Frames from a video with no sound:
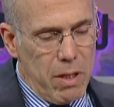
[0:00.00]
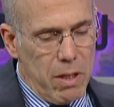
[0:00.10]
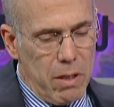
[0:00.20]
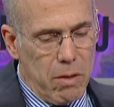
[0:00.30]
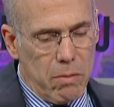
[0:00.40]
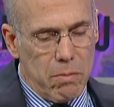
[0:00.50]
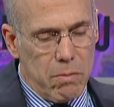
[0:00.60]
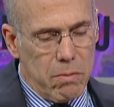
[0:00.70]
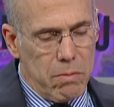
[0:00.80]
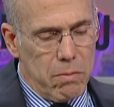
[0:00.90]
uh,
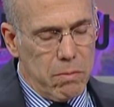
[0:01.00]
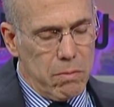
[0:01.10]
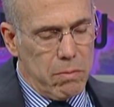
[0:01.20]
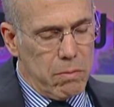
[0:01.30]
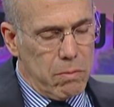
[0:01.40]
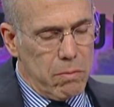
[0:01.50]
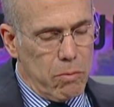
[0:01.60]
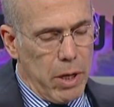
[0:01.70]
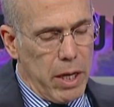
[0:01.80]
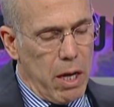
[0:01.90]

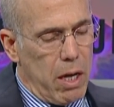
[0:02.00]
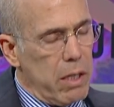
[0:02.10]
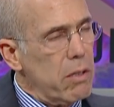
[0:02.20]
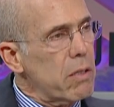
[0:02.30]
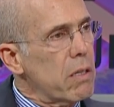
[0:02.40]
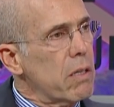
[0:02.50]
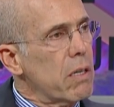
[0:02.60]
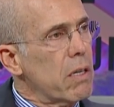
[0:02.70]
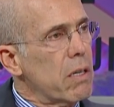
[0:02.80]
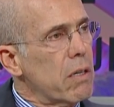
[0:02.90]
Ruigang
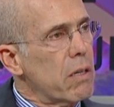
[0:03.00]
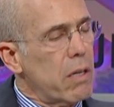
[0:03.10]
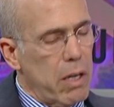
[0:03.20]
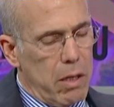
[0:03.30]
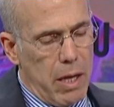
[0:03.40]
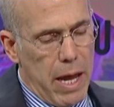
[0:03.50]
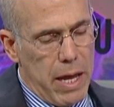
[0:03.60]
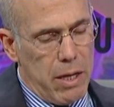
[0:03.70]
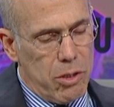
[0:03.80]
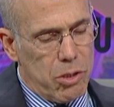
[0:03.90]
uh,
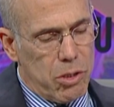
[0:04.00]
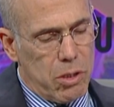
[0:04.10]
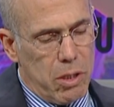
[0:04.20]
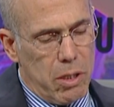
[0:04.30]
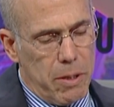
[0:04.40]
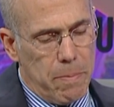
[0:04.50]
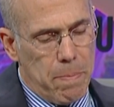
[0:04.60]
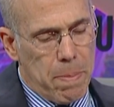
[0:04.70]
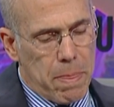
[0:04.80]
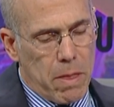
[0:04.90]
has
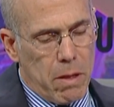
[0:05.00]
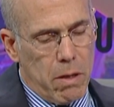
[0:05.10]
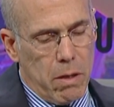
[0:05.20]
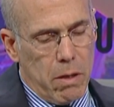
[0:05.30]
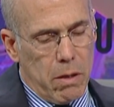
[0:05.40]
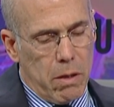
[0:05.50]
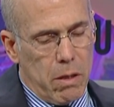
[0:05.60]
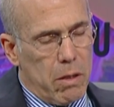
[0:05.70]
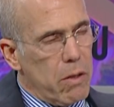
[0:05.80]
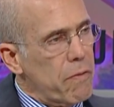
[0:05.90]
um,
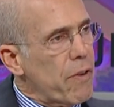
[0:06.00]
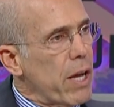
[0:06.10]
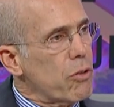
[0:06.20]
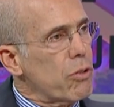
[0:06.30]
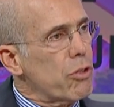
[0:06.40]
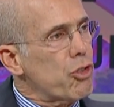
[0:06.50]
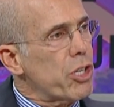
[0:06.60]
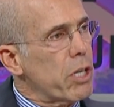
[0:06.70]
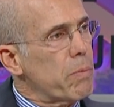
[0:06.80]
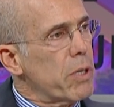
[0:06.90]
uh, the founder and
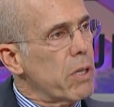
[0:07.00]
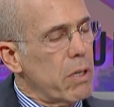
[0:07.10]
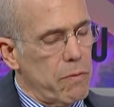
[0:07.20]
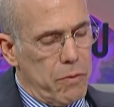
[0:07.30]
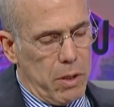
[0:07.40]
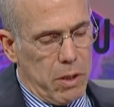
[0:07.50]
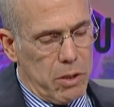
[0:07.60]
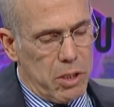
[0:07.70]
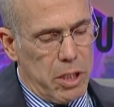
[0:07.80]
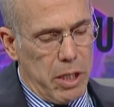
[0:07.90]
chairman of uh,
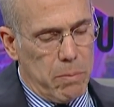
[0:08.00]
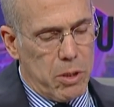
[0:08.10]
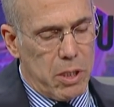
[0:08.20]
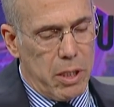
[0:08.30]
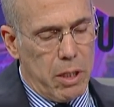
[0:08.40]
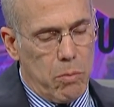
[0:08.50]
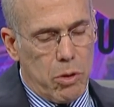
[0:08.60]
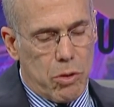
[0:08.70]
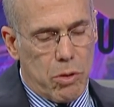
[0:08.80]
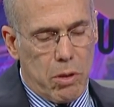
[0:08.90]
CMC,
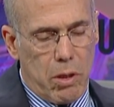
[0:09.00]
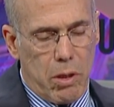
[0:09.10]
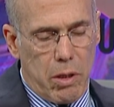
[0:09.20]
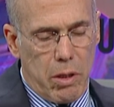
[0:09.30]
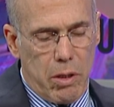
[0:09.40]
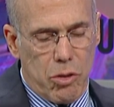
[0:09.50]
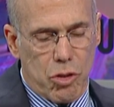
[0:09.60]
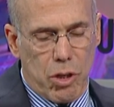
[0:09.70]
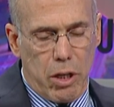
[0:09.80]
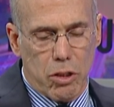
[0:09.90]
which uh, is
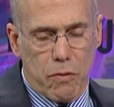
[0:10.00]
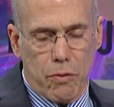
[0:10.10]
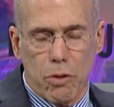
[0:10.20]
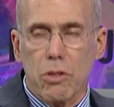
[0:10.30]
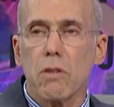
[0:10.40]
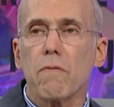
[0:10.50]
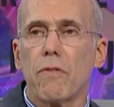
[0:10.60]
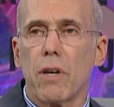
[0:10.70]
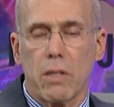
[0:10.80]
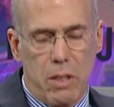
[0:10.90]
China's first
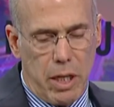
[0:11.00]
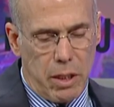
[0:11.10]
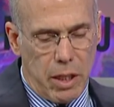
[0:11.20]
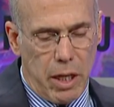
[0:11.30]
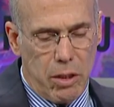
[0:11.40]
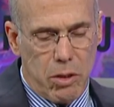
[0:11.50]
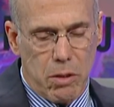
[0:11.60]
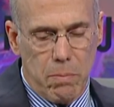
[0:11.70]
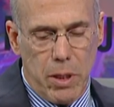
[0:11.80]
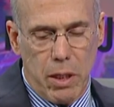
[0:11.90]
fund dedicated
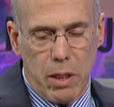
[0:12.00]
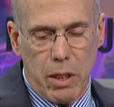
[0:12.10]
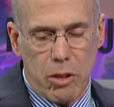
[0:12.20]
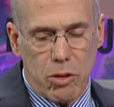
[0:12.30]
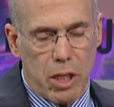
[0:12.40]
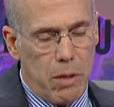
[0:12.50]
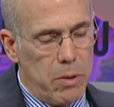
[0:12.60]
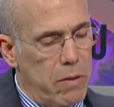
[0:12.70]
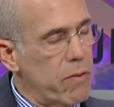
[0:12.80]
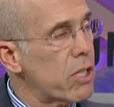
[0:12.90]
to media and
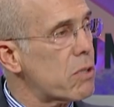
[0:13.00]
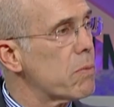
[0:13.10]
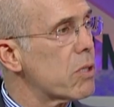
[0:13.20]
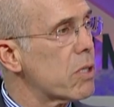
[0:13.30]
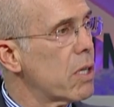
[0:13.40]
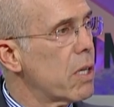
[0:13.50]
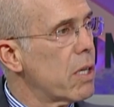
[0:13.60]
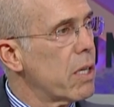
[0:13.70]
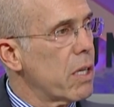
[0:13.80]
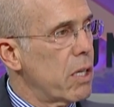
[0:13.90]
entertainment investments
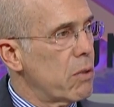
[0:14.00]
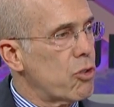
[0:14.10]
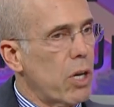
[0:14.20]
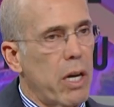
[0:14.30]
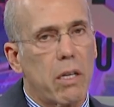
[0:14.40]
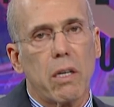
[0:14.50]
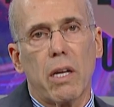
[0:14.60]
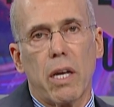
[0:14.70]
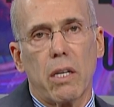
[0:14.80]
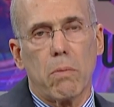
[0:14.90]
in China
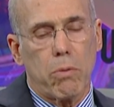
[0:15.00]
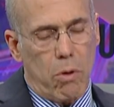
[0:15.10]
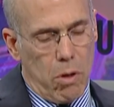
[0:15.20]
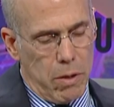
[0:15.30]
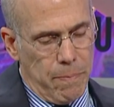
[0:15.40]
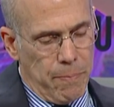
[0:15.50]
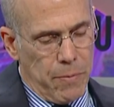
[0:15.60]
and abroad.